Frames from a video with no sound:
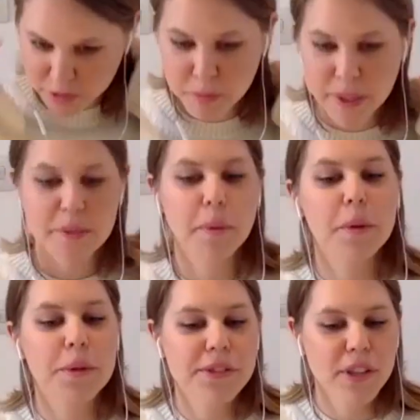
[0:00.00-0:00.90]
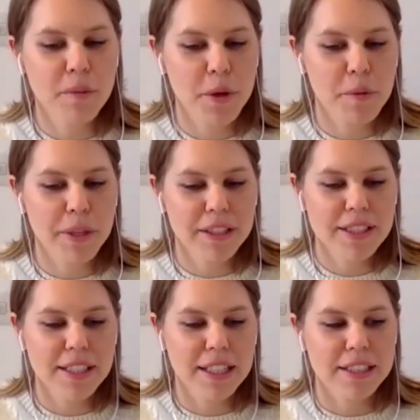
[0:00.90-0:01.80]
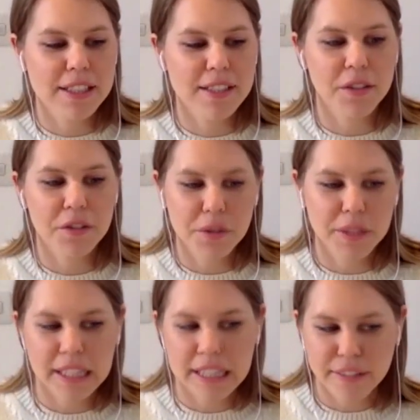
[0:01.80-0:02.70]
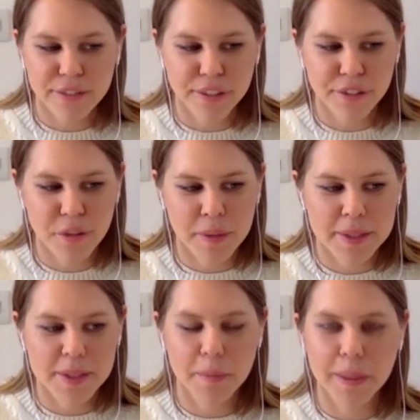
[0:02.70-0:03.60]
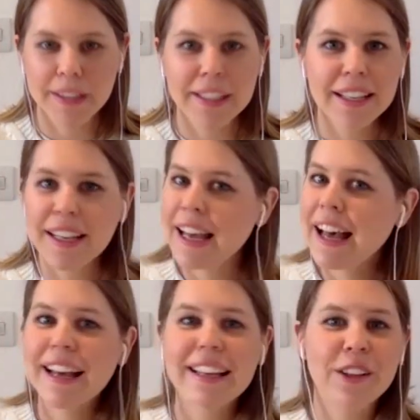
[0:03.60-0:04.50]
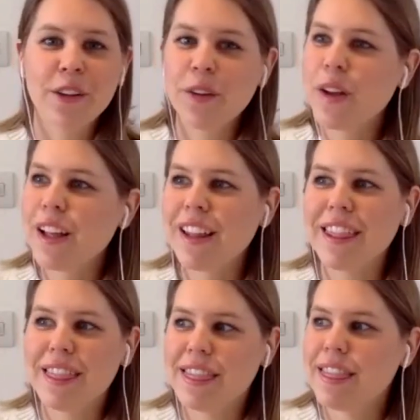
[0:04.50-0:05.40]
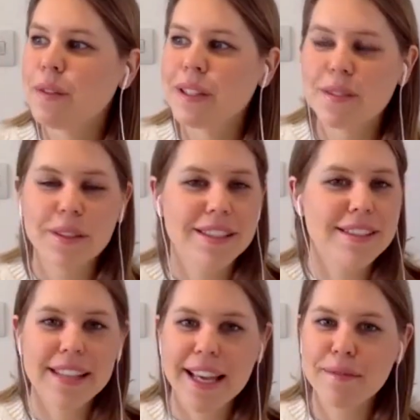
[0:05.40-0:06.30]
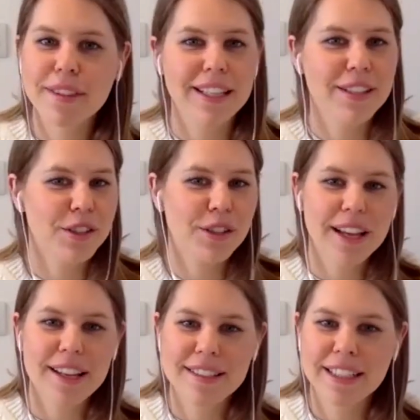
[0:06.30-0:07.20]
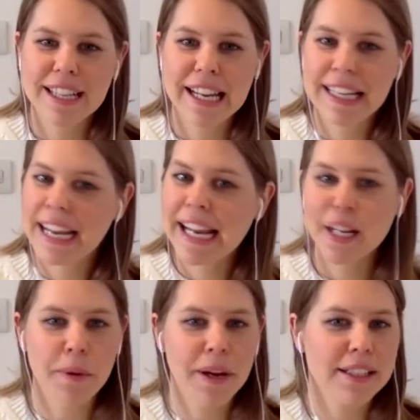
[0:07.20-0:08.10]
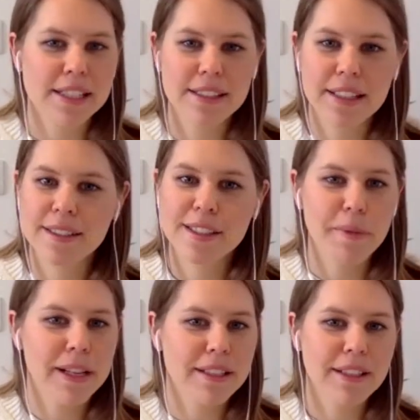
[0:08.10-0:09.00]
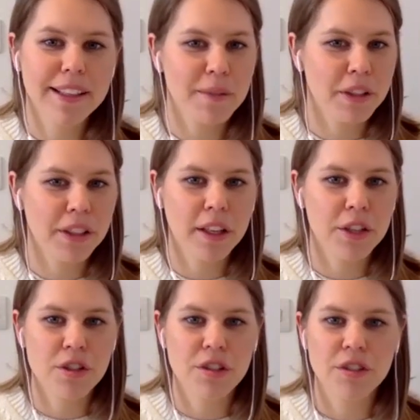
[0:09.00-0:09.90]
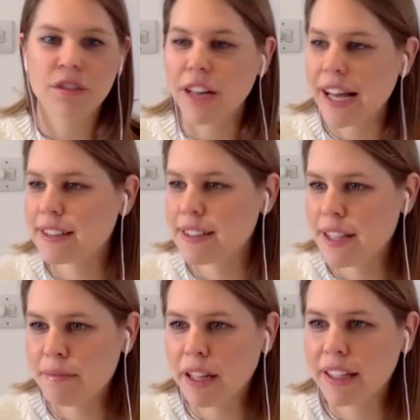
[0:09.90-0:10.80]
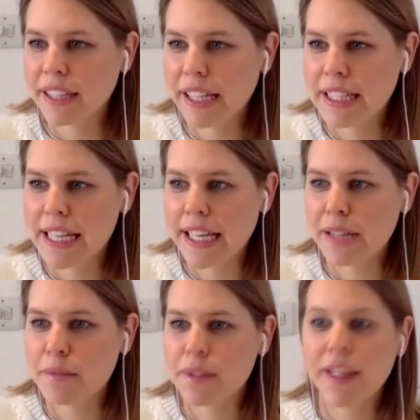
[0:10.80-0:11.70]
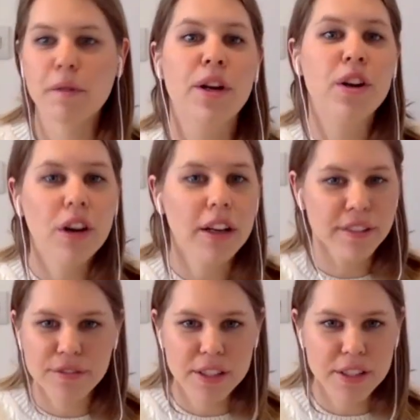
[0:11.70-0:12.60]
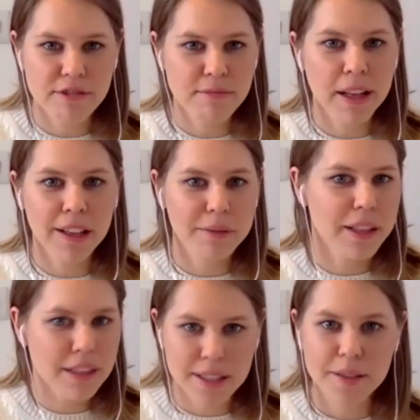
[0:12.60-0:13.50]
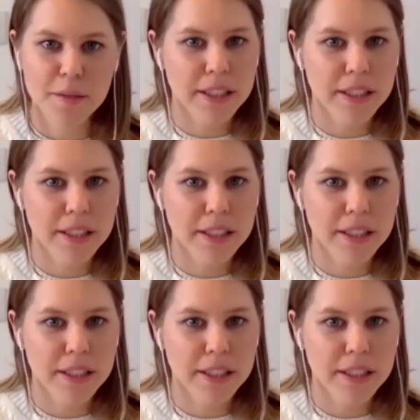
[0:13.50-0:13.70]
of press pause for the moment and just not do anything for a few months." But you know, we saw the same thing in 2008. Any practice that suspended their communication or axed their marketing teams, they were not at front of mind when things